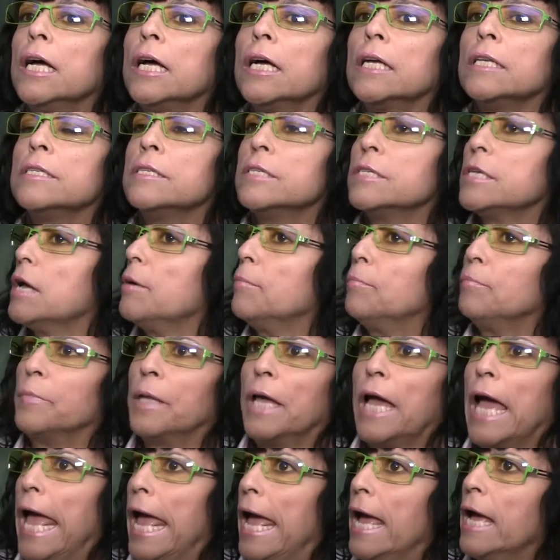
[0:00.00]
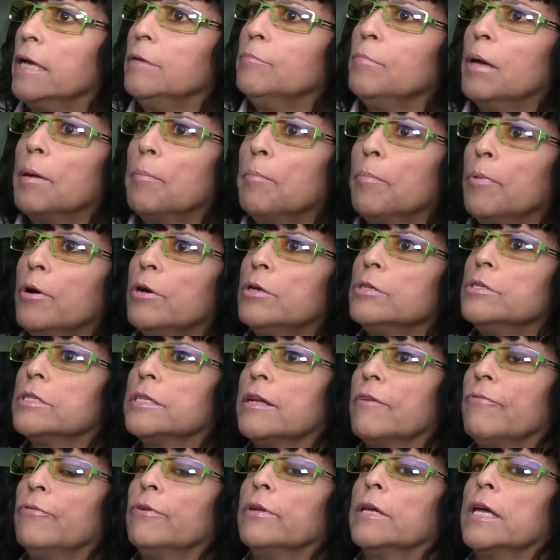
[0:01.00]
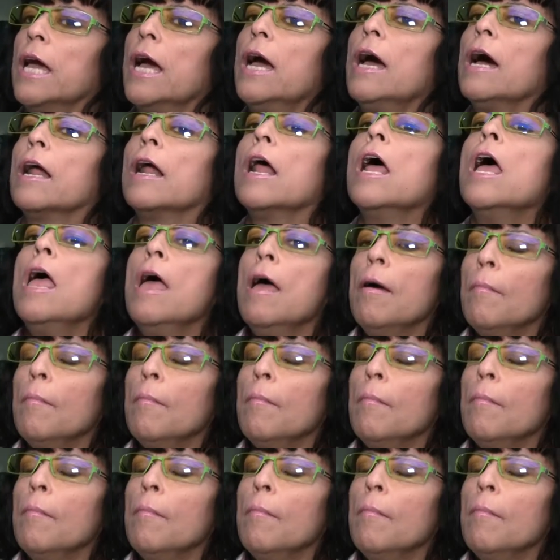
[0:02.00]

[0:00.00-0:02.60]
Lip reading: and some gang members definitely are.